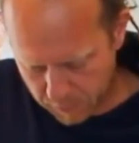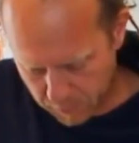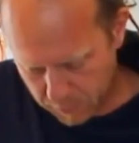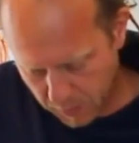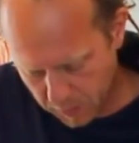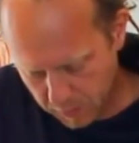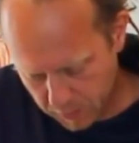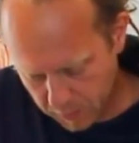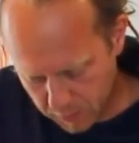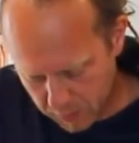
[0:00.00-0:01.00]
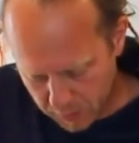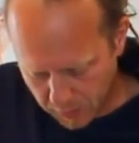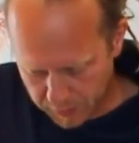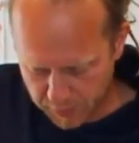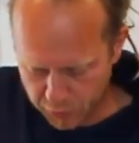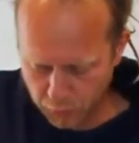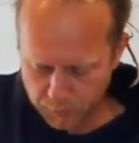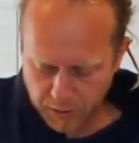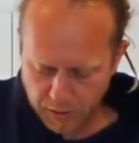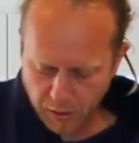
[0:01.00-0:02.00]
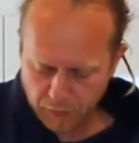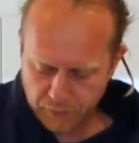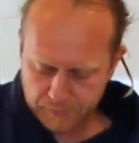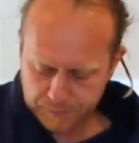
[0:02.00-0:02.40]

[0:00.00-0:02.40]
Okay, this will be enough.